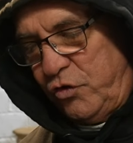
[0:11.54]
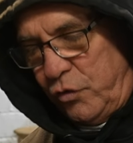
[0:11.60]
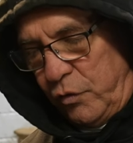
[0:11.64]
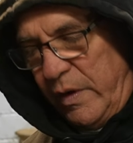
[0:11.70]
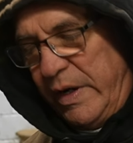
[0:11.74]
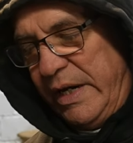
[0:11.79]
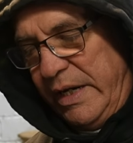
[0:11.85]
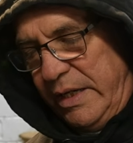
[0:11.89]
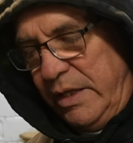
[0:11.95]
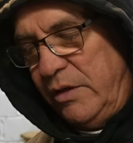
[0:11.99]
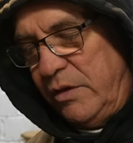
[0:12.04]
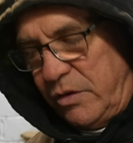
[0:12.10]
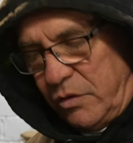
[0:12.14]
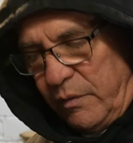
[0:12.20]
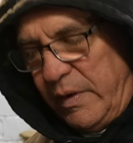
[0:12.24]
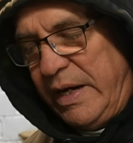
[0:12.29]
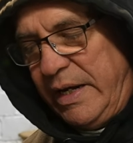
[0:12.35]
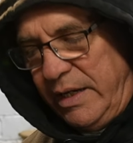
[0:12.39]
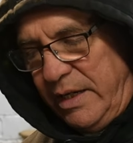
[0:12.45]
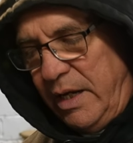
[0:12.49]
three
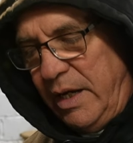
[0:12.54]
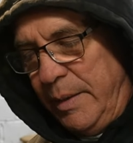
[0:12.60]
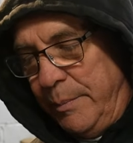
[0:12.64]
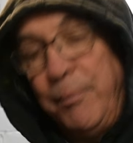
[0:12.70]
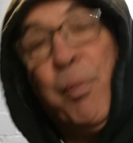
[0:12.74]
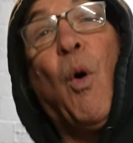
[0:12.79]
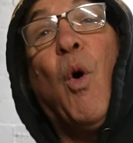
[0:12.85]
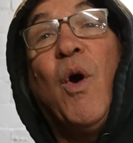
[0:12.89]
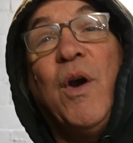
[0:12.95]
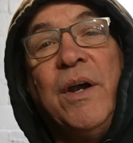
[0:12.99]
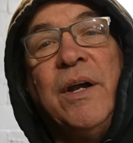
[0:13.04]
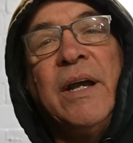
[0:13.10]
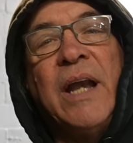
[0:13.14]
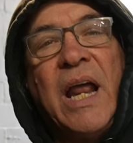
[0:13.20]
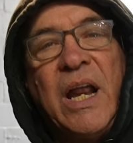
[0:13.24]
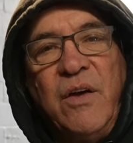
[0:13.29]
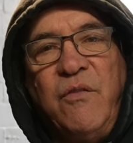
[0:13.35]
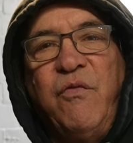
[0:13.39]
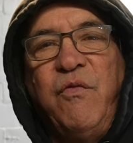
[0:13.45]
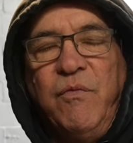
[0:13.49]
important
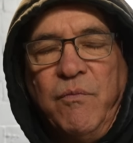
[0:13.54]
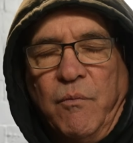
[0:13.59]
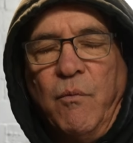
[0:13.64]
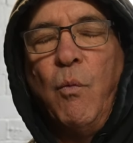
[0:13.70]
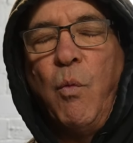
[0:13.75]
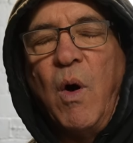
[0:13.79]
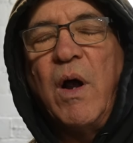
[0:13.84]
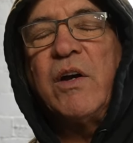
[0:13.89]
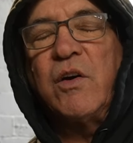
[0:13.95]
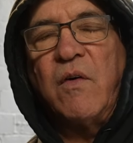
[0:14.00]
and 1